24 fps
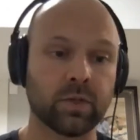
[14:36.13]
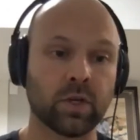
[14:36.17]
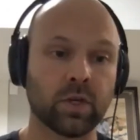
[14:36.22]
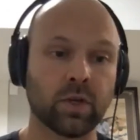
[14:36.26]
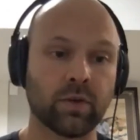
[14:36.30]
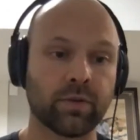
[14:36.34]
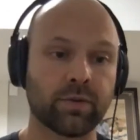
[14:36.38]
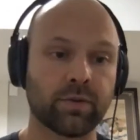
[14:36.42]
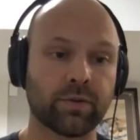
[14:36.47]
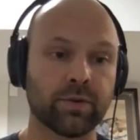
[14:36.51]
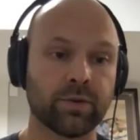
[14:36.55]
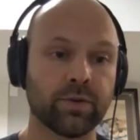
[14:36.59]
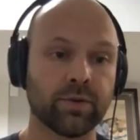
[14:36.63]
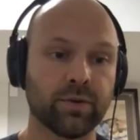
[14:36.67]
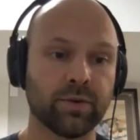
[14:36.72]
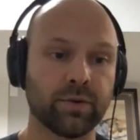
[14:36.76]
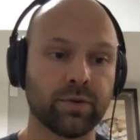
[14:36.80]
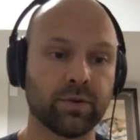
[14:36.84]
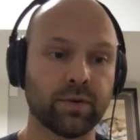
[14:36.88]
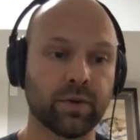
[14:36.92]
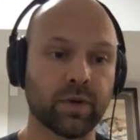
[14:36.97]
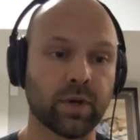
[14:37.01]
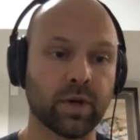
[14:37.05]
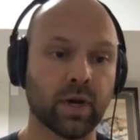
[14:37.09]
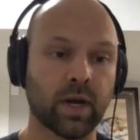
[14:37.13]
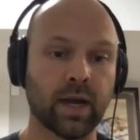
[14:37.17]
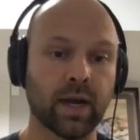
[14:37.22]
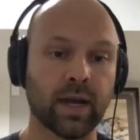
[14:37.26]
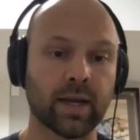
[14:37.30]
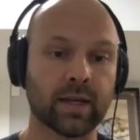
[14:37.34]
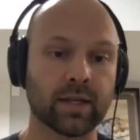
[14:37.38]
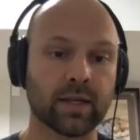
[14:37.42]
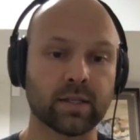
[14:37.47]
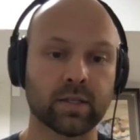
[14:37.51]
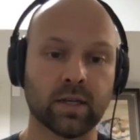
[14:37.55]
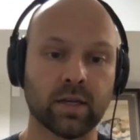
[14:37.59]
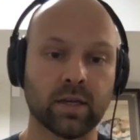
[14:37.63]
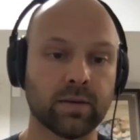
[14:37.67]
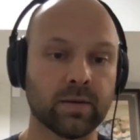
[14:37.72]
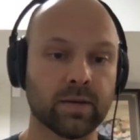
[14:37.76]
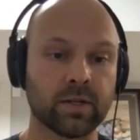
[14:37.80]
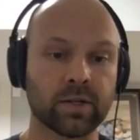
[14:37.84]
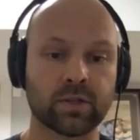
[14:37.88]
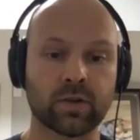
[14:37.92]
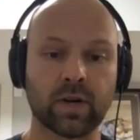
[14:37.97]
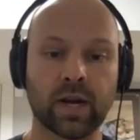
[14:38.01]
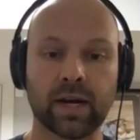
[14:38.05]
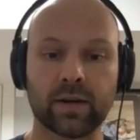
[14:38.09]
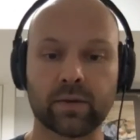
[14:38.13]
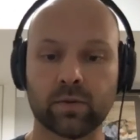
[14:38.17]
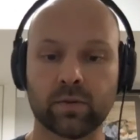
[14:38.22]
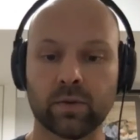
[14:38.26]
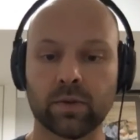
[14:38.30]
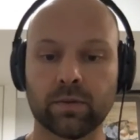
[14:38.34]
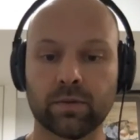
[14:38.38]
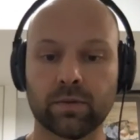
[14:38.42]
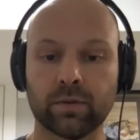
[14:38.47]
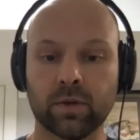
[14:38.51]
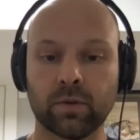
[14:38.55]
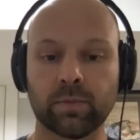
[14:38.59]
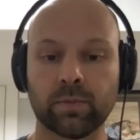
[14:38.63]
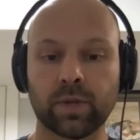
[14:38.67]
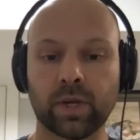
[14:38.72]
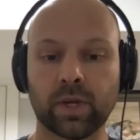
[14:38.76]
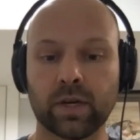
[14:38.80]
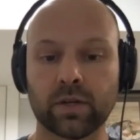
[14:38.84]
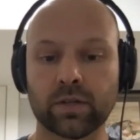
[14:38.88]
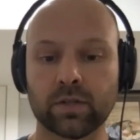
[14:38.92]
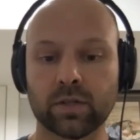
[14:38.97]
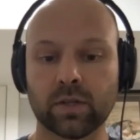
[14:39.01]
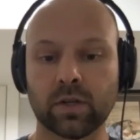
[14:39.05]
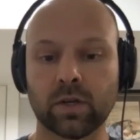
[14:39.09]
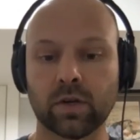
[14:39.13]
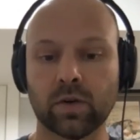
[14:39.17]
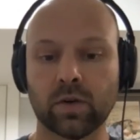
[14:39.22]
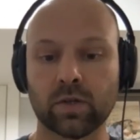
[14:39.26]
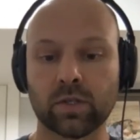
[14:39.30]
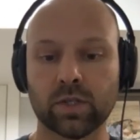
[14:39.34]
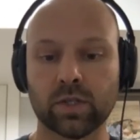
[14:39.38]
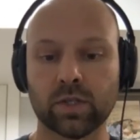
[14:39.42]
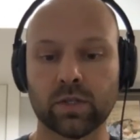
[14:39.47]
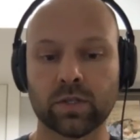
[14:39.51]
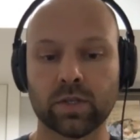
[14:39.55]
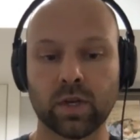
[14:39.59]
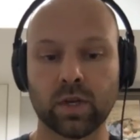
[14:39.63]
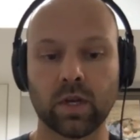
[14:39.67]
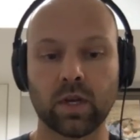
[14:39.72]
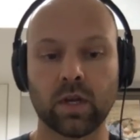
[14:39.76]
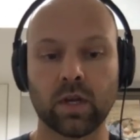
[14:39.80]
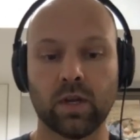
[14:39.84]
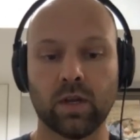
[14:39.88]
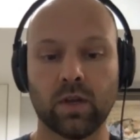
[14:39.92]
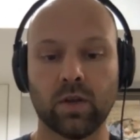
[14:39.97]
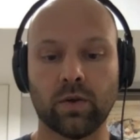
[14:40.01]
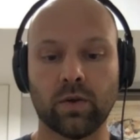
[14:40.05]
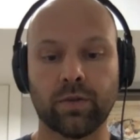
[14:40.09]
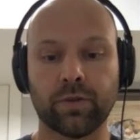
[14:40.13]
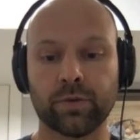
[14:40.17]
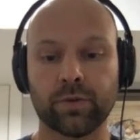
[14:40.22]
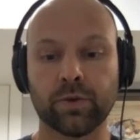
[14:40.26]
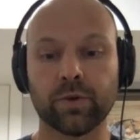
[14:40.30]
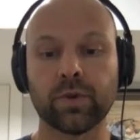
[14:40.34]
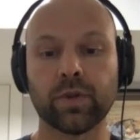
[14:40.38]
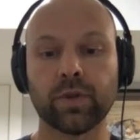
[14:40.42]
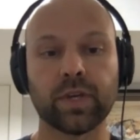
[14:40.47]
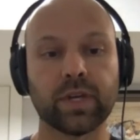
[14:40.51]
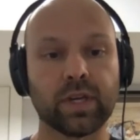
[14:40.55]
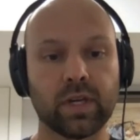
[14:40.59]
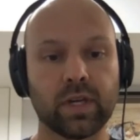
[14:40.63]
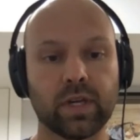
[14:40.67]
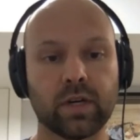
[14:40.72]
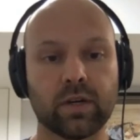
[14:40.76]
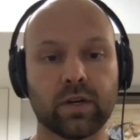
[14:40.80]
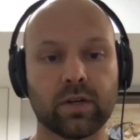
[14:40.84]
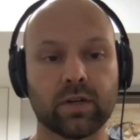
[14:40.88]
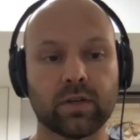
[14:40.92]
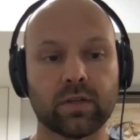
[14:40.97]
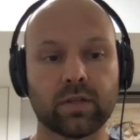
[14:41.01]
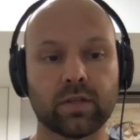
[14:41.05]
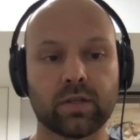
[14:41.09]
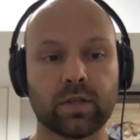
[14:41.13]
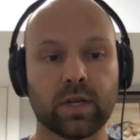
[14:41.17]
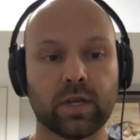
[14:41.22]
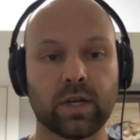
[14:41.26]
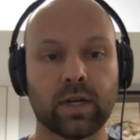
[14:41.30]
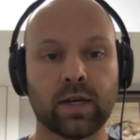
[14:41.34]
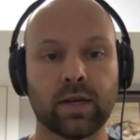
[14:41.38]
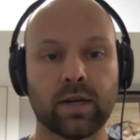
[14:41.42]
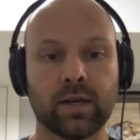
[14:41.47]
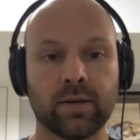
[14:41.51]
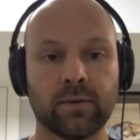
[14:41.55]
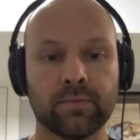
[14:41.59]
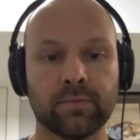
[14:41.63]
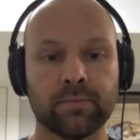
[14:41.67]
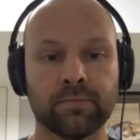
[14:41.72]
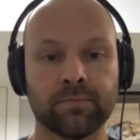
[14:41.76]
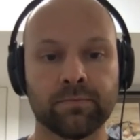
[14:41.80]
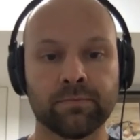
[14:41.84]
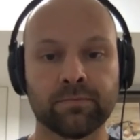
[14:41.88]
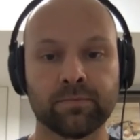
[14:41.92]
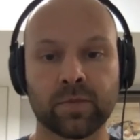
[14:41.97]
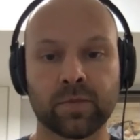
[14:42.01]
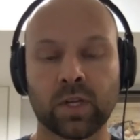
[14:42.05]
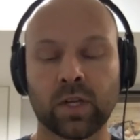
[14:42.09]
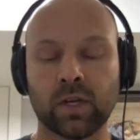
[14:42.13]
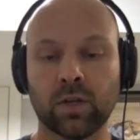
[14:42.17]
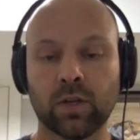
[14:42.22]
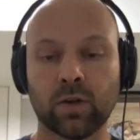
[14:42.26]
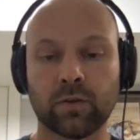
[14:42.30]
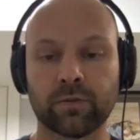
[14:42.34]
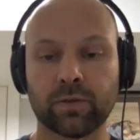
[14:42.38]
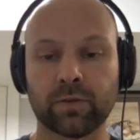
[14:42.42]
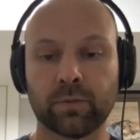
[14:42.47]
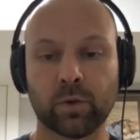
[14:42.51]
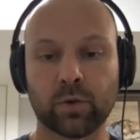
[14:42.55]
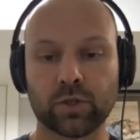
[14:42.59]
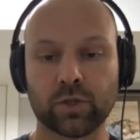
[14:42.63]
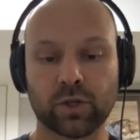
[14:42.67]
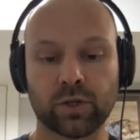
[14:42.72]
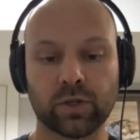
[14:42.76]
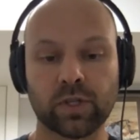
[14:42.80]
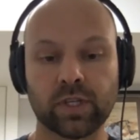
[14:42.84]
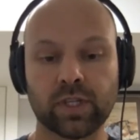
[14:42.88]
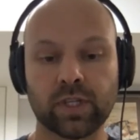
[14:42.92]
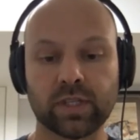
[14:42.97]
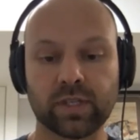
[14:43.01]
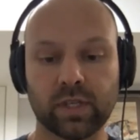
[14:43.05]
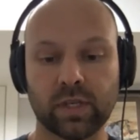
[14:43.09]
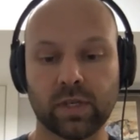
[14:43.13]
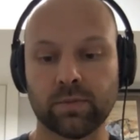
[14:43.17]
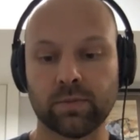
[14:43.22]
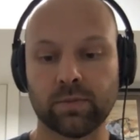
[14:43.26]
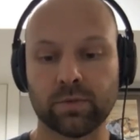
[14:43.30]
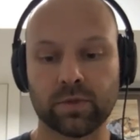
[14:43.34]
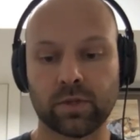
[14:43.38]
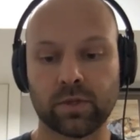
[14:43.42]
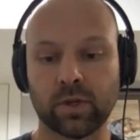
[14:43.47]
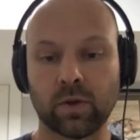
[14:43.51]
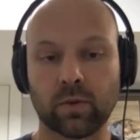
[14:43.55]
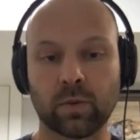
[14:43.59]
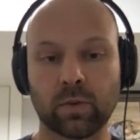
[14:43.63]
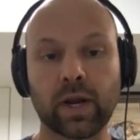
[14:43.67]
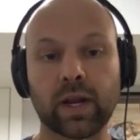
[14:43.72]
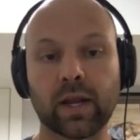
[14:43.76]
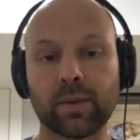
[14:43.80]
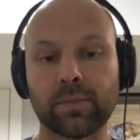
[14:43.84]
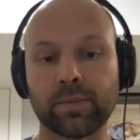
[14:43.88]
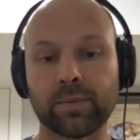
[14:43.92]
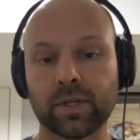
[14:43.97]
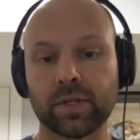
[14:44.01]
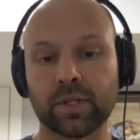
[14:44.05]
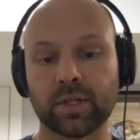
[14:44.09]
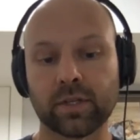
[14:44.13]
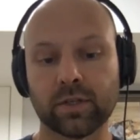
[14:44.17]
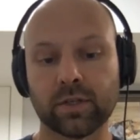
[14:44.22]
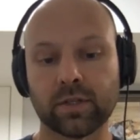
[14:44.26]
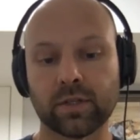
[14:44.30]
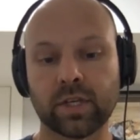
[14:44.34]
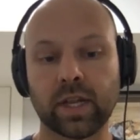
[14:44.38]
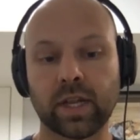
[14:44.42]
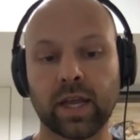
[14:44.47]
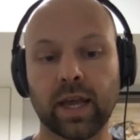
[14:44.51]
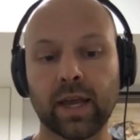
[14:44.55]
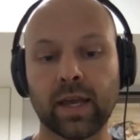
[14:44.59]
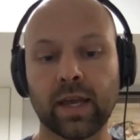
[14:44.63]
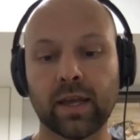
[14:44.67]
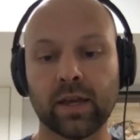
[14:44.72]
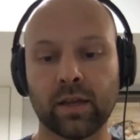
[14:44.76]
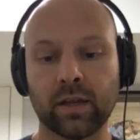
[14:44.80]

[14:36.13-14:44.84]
through I get to interact with players and coaches through the years, from those early teams right up until today.